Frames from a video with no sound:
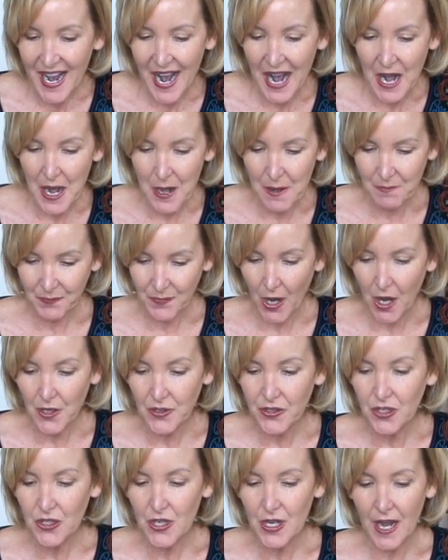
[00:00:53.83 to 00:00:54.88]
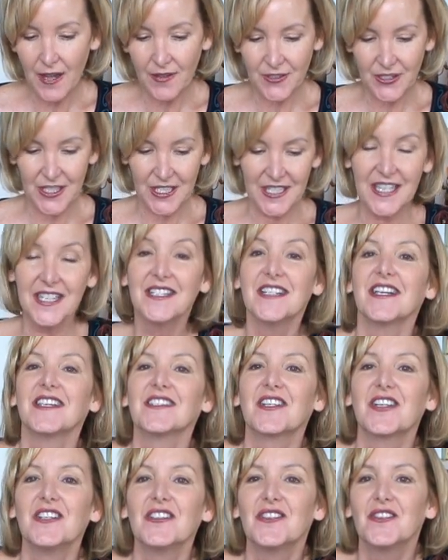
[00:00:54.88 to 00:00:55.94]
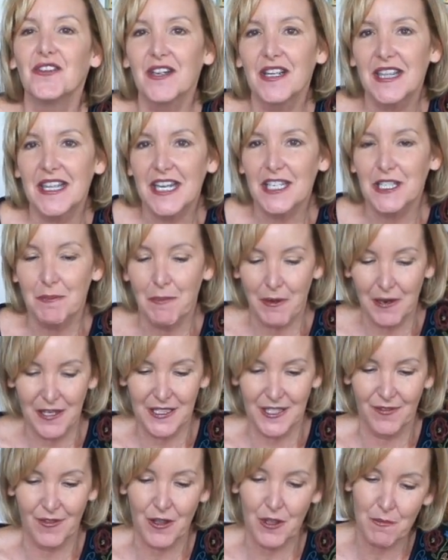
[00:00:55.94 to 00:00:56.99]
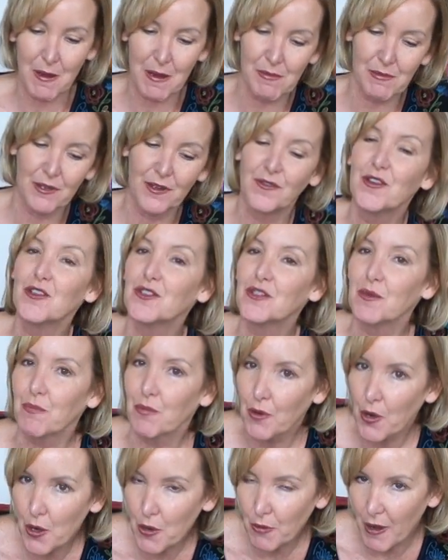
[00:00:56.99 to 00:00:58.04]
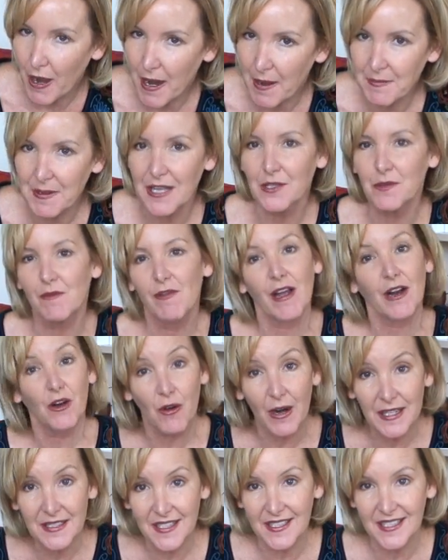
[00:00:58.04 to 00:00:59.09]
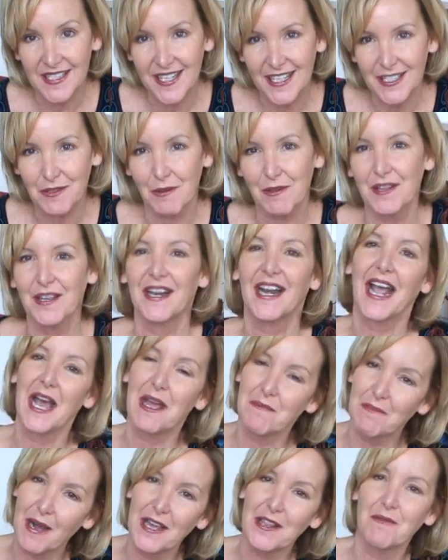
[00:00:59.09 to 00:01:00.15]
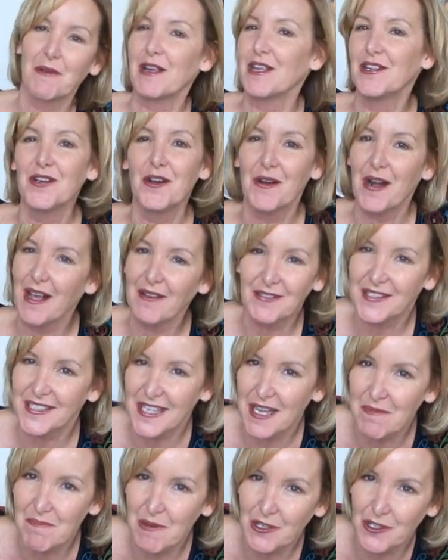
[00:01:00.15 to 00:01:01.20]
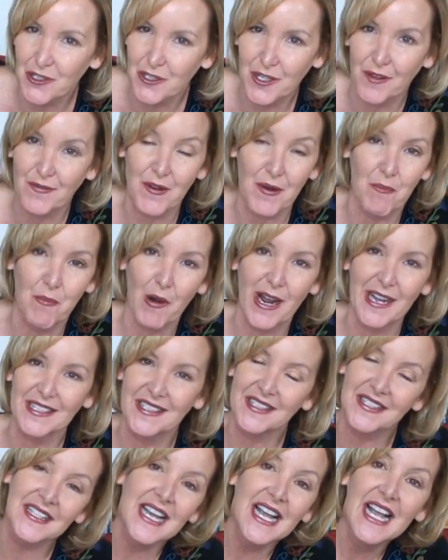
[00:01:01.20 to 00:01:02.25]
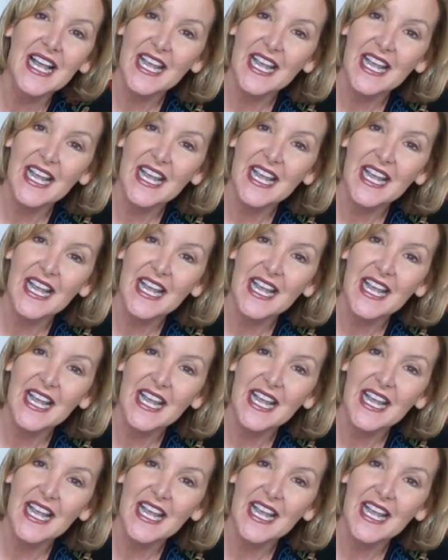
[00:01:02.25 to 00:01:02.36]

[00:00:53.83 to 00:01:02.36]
Also, do you have statistics concerning the experience of other people who have used the program? Yes, we've had great success with it, and by the way, you don't have to send pictures of your breasts.